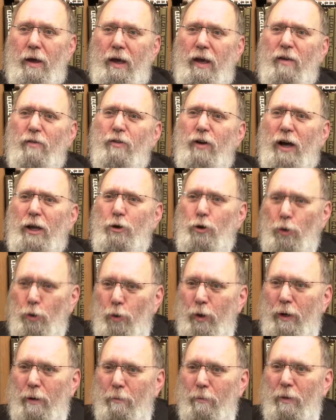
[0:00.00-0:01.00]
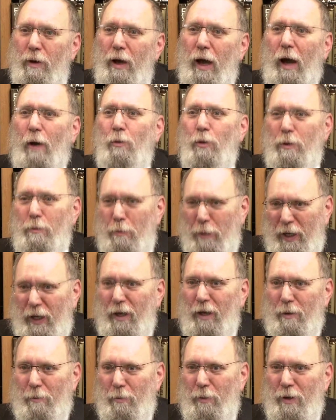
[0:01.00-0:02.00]
If I knew him, I would be
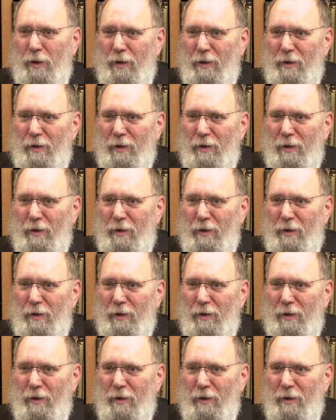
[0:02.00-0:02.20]
him.